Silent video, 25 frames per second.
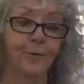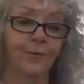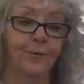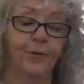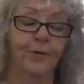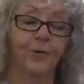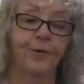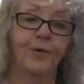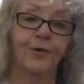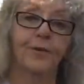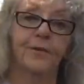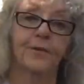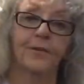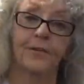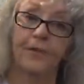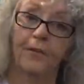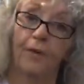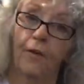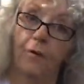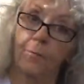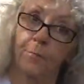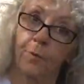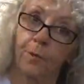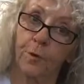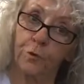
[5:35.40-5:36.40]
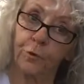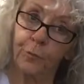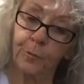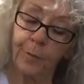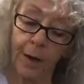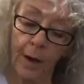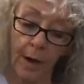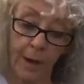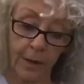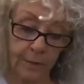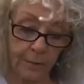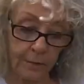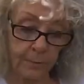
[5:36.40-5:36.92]
we are at the compost
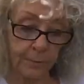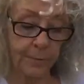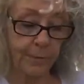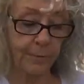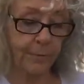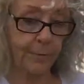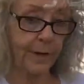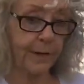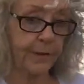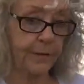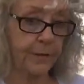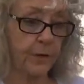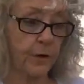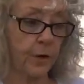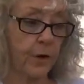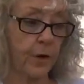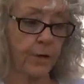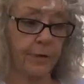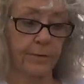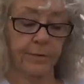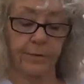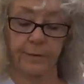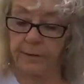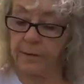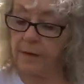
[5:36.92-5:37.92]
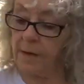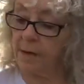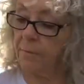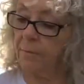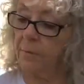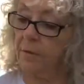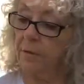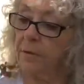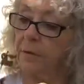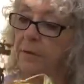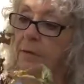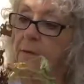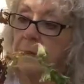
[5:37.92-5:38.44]
pile in my backyard, and I got
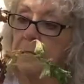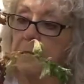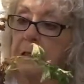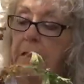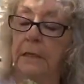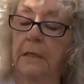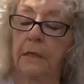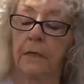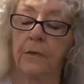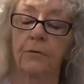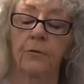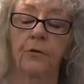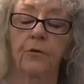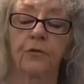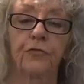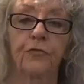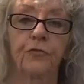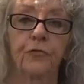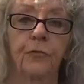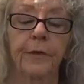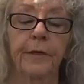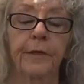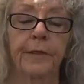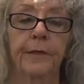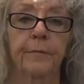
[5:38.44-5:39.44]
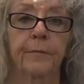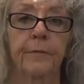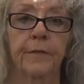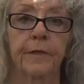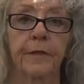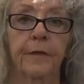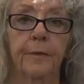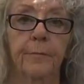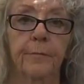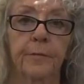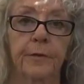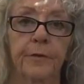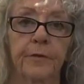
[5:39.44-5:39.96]
my rose geranium that
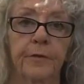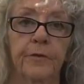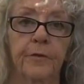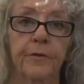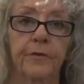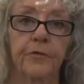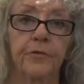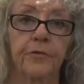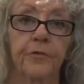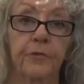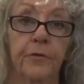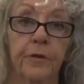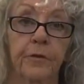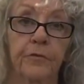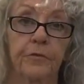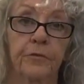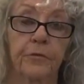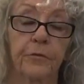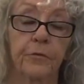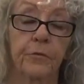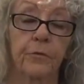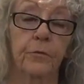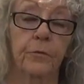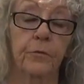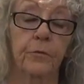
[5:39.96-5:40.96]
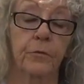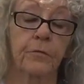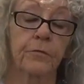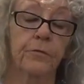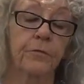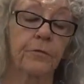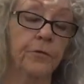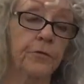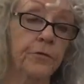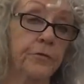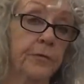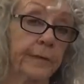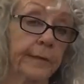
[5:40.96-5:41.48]
I picked yesterday. So
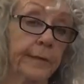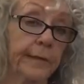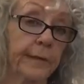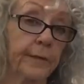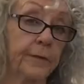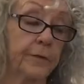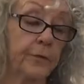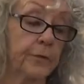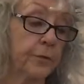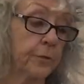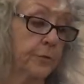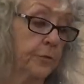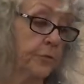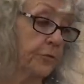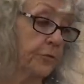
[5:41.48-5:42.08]
first thing I do is